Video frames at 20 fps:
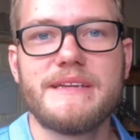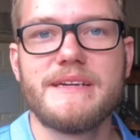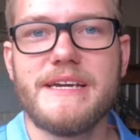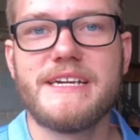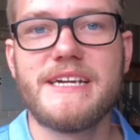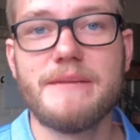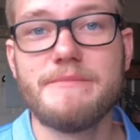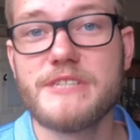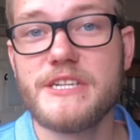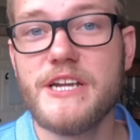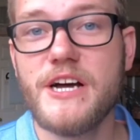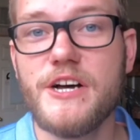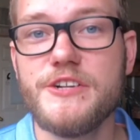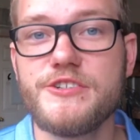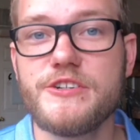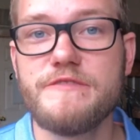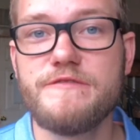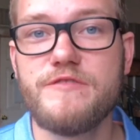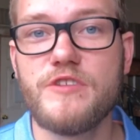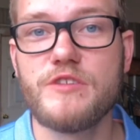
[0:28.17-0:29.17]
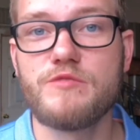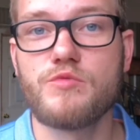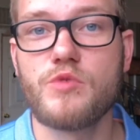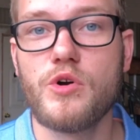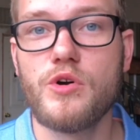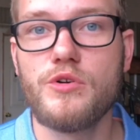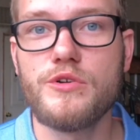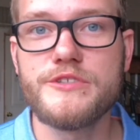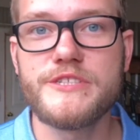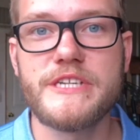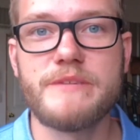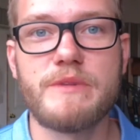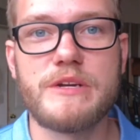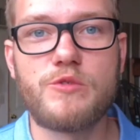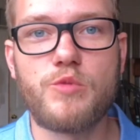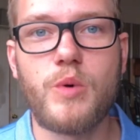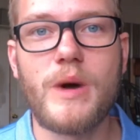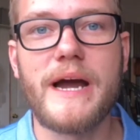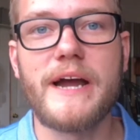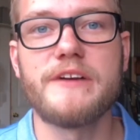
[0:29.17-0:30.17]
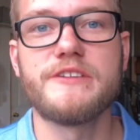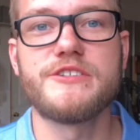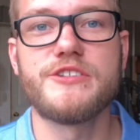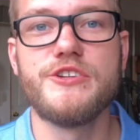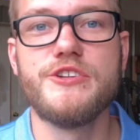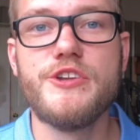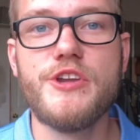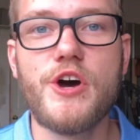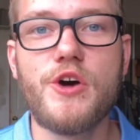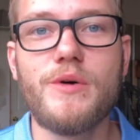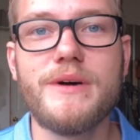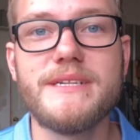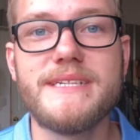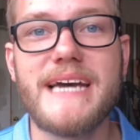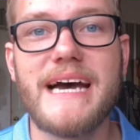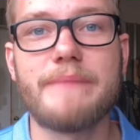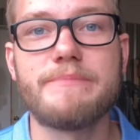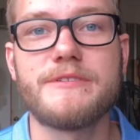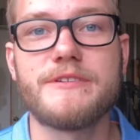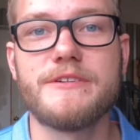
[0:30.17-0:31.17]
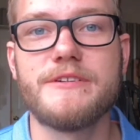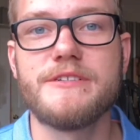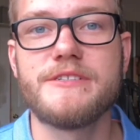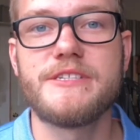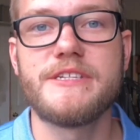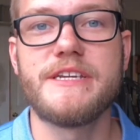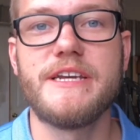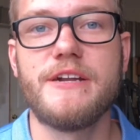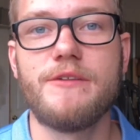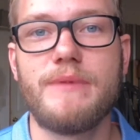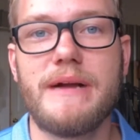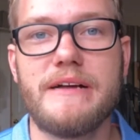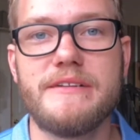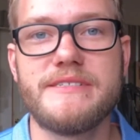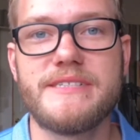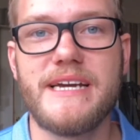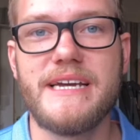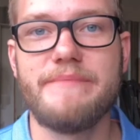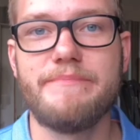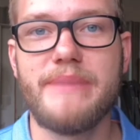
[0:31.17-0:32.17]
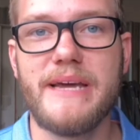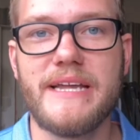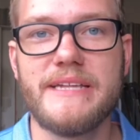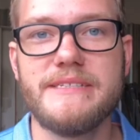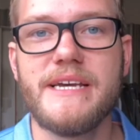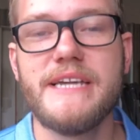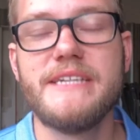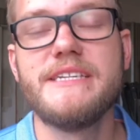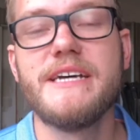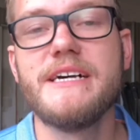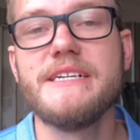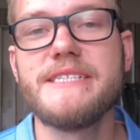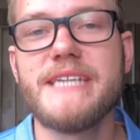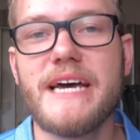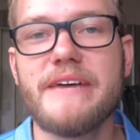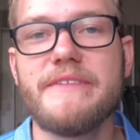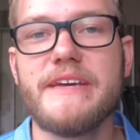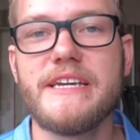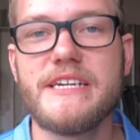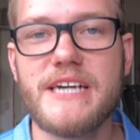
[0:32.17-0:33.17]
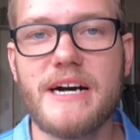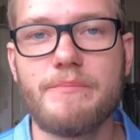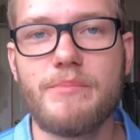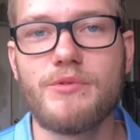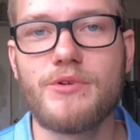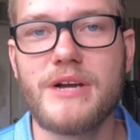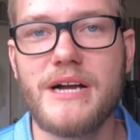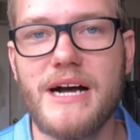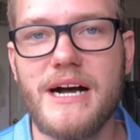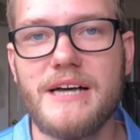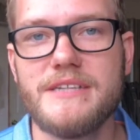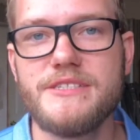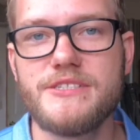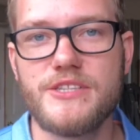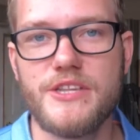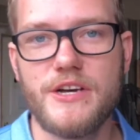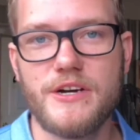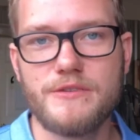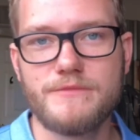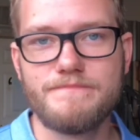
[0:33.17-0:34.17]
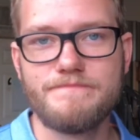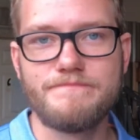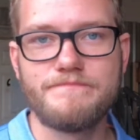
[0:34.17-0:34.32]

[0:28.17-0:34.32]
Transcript: it comes in 100-foot rolls, it requires no adapters to get around tight bend. It does have a couple cons though.